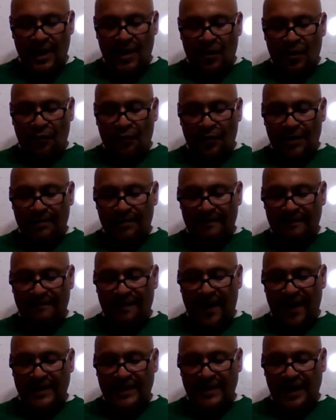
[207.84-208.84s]
We may
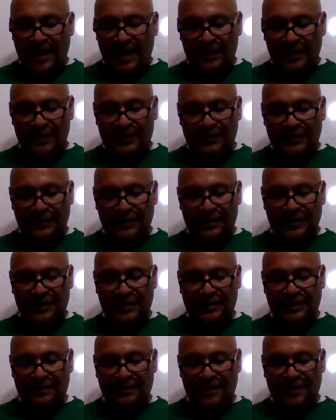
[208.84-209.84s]
find other sources
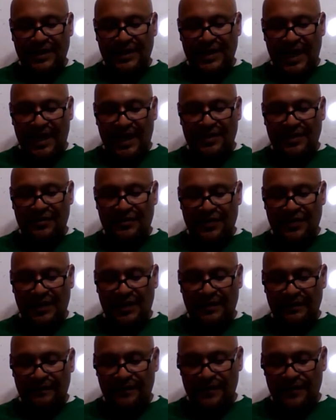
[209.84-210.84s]
of green energy in
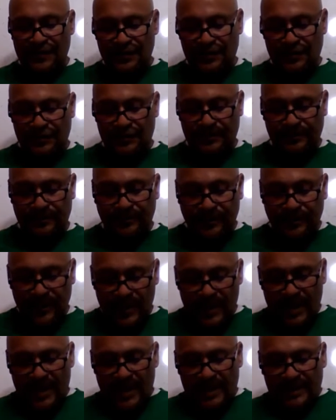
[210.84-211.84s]
the future.
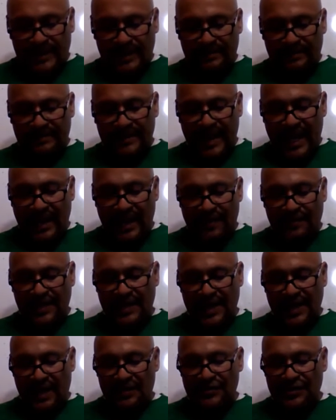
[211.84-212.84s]
Someday, green
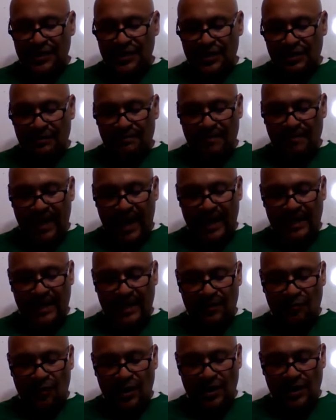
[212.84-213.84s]
energy could make
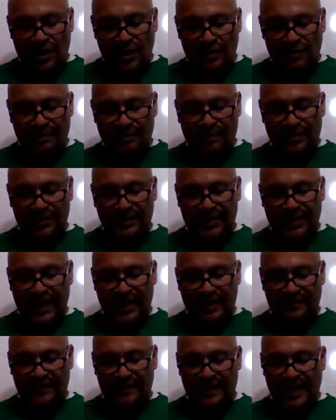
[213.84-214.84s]
100%
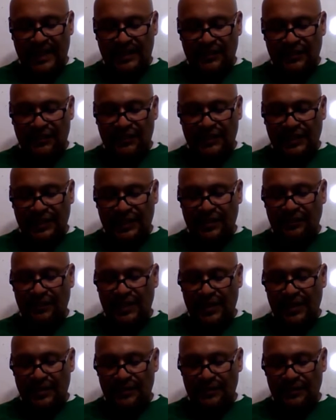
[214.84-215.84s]
of the electricity we
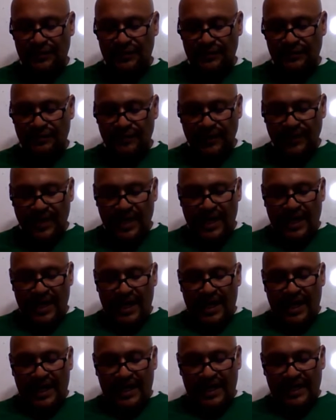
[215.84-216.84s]
use.
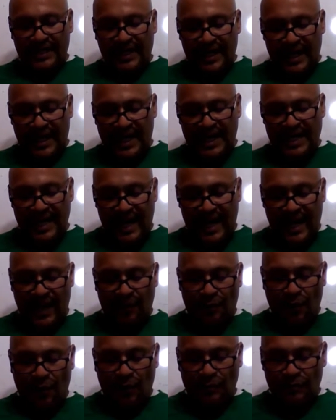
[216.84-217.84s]
It is clean and it
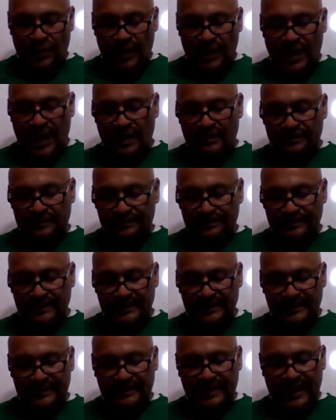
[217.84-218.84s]
won't run out.
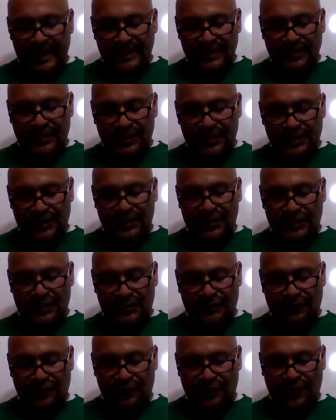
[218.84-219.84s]
That's good
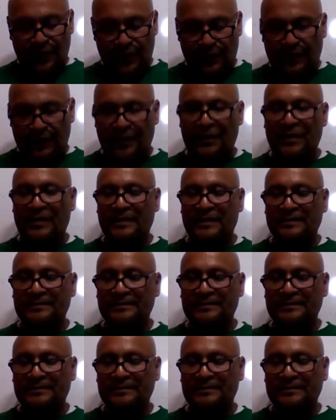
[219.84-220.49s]
news for the earth.